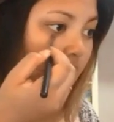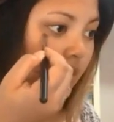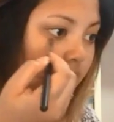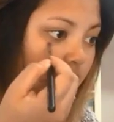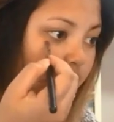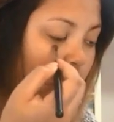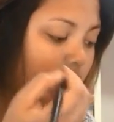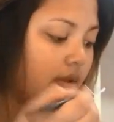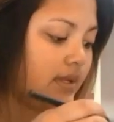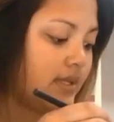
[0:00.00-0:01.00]
Now when you put it
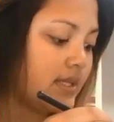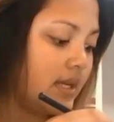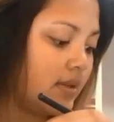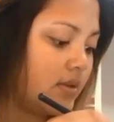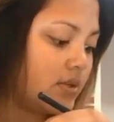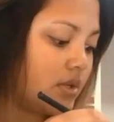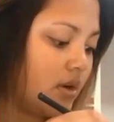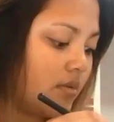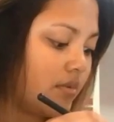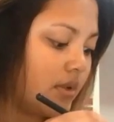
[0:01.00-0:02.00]
on the skin, there's
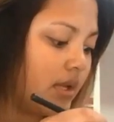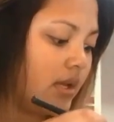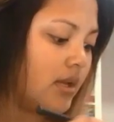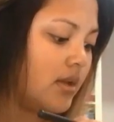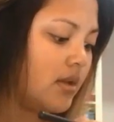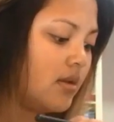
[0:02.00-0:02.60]
not really